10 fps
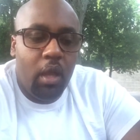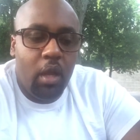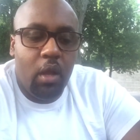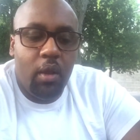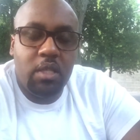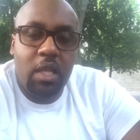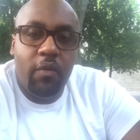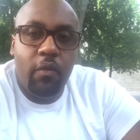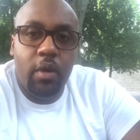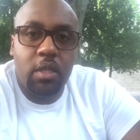Let's
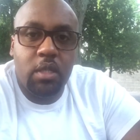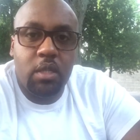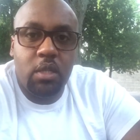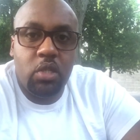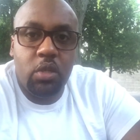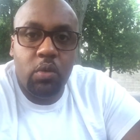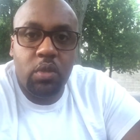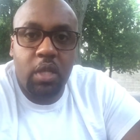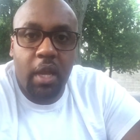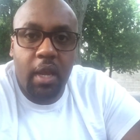say, for instance, it's
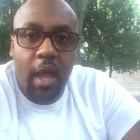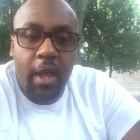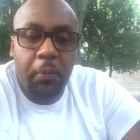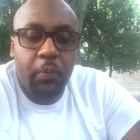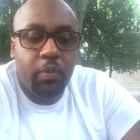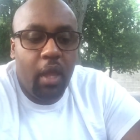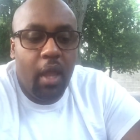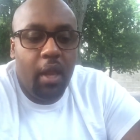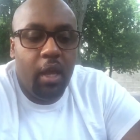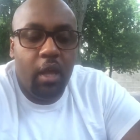Tuesday night,
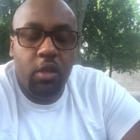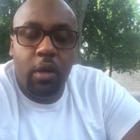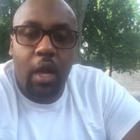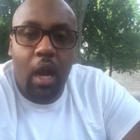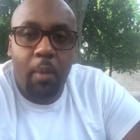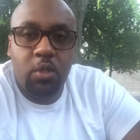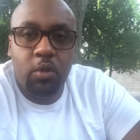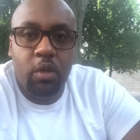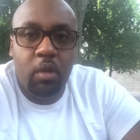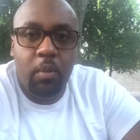and you got an
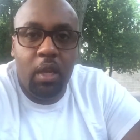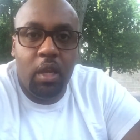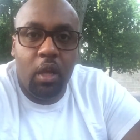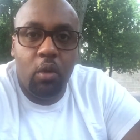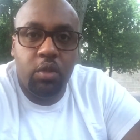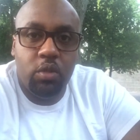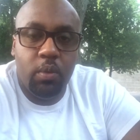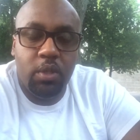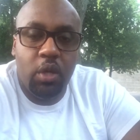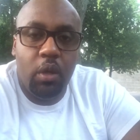opportunity meeting to go
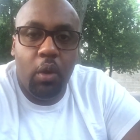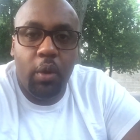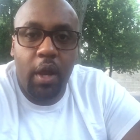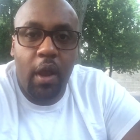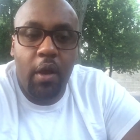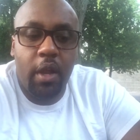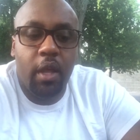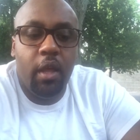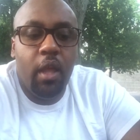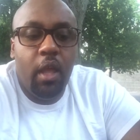through with your local
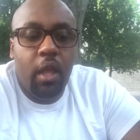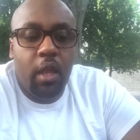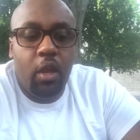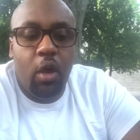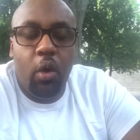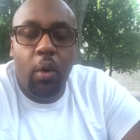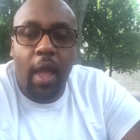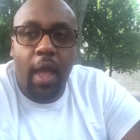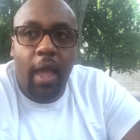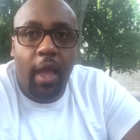area,
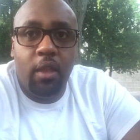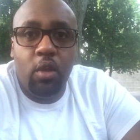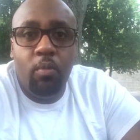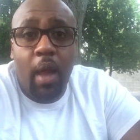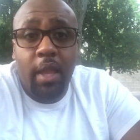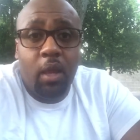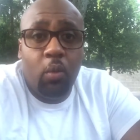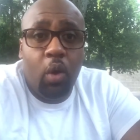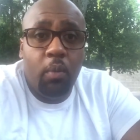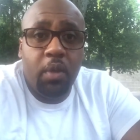and you might get
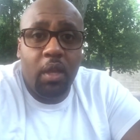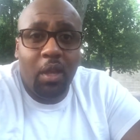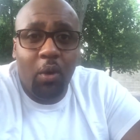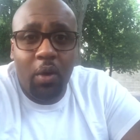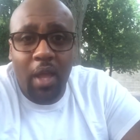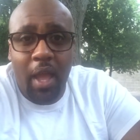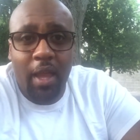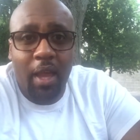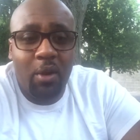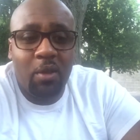roped into going to
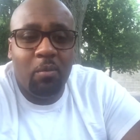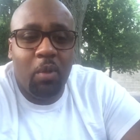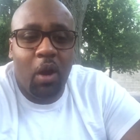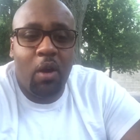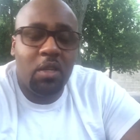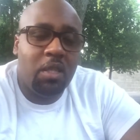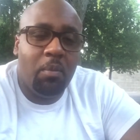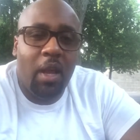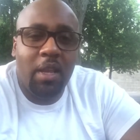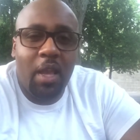hang out at the bar or
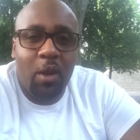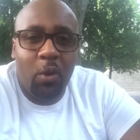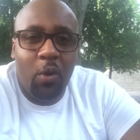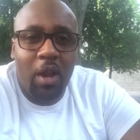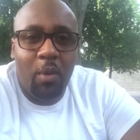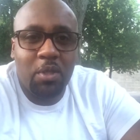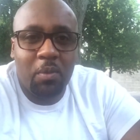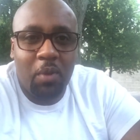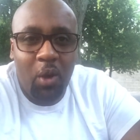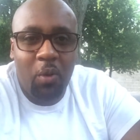something like that, or going out with
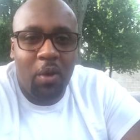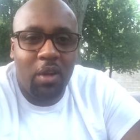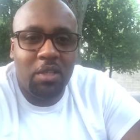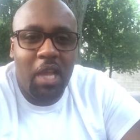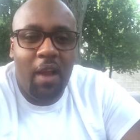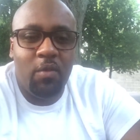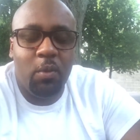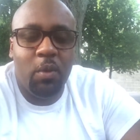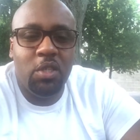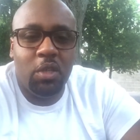some coworkers
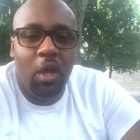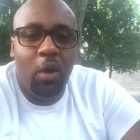afterwards,